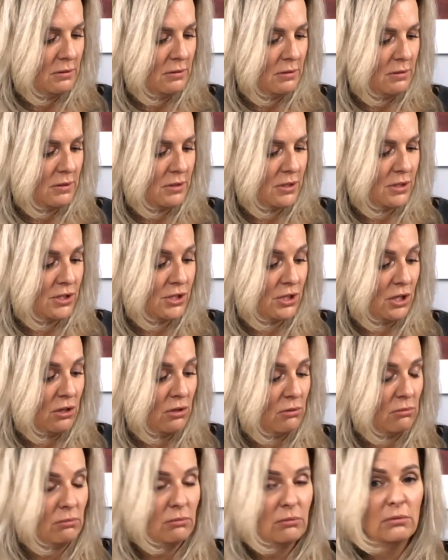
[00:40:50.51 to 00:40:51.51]

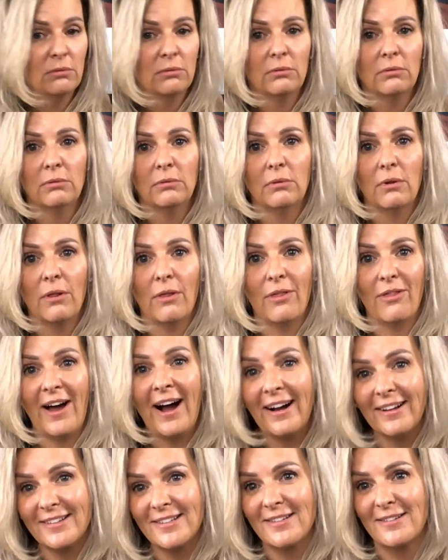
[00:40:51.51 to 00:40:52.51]
So
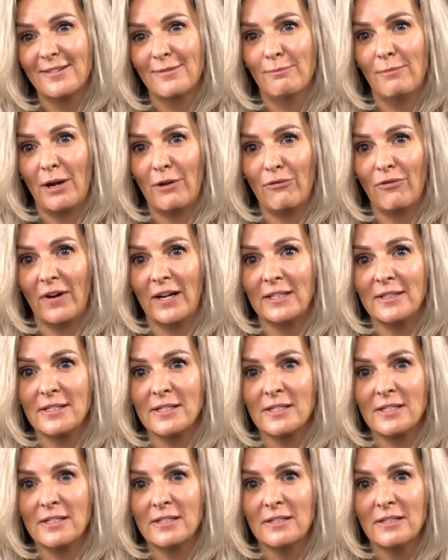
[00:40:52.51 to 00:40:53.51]
that, my
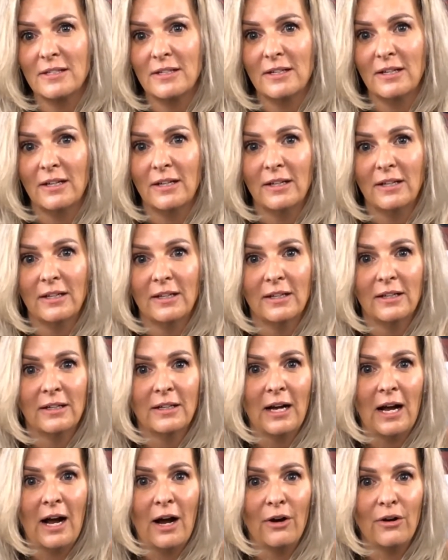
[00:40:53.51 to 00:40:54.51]
friends,
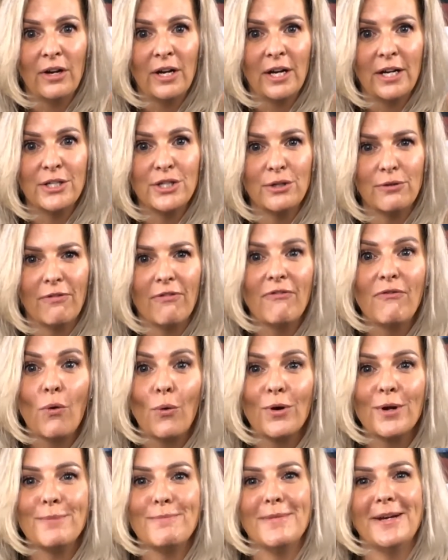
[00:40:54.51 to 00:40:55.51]
how did I do?
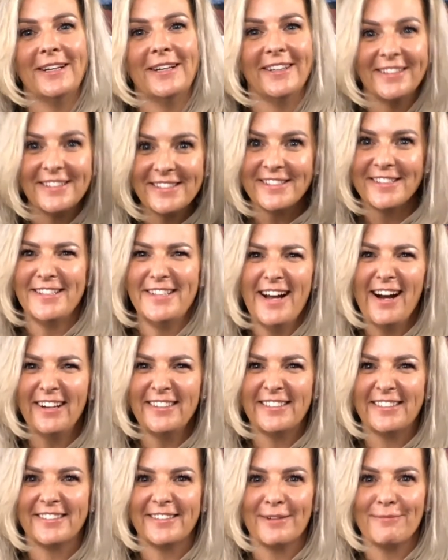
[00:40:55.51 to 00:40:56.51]
40 minutes?
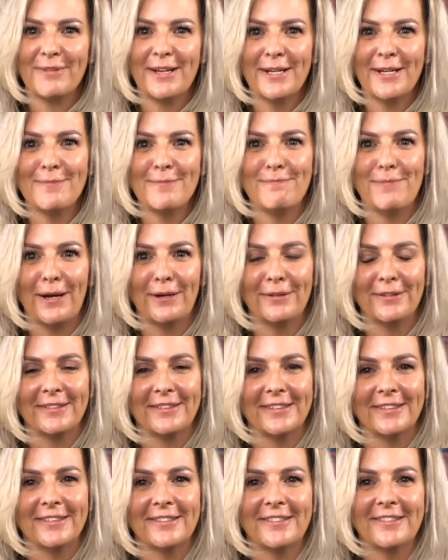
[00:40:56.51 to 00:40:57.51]
Yes, I'm getting better at
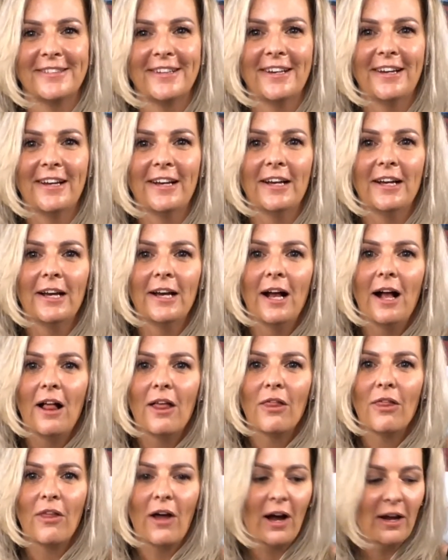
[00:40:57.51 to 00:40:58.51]
this.
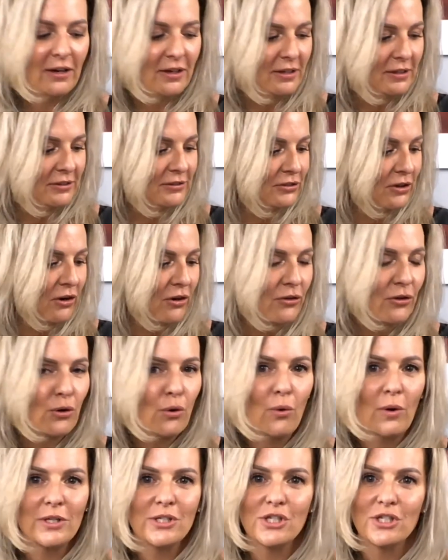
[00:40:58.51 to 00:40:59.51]
That is all the
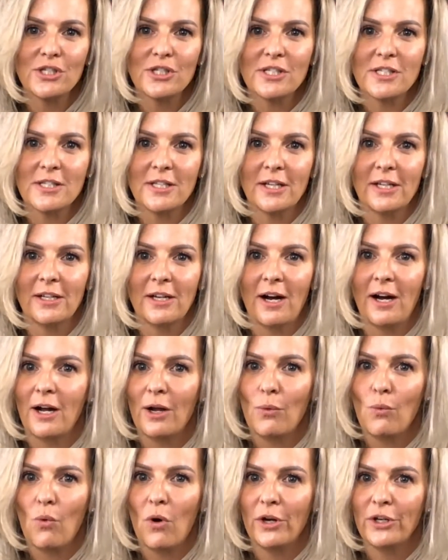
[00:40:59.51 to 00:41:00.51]
questions that I
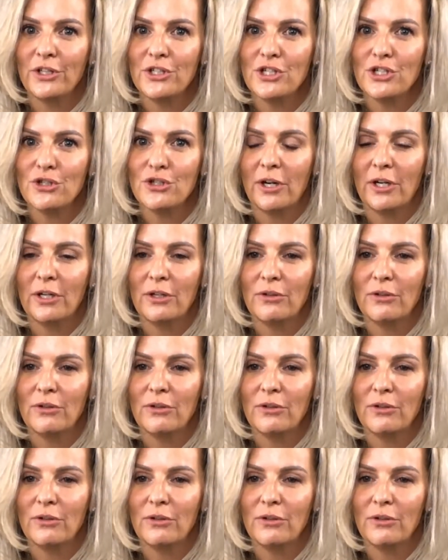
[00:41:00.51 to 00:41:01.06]
wanted to try to